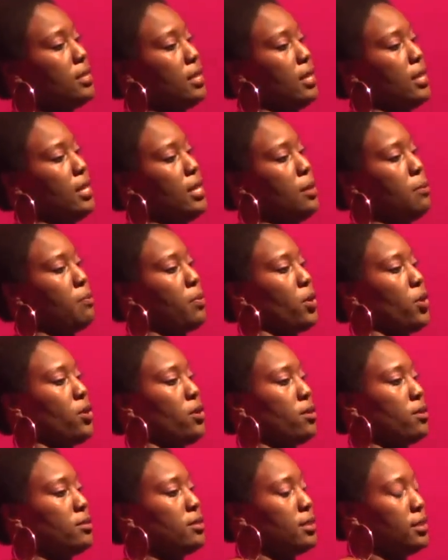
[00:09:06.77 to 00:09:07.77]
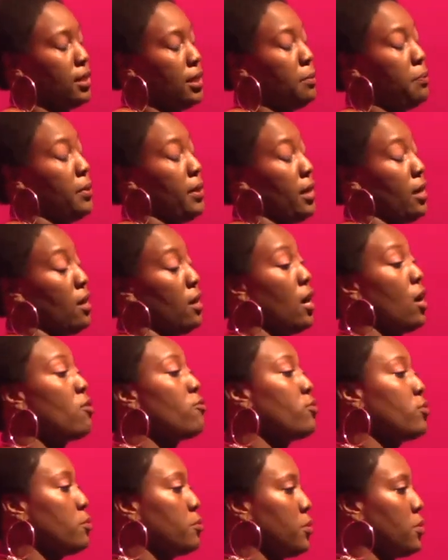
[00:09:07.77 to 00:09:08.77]
to keep her sleeping and
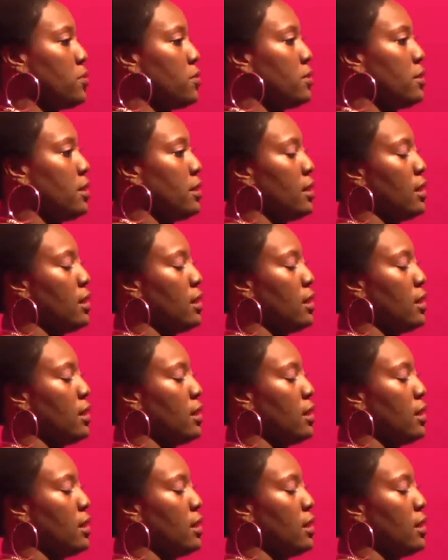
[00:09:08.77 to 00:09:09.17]
comfortable.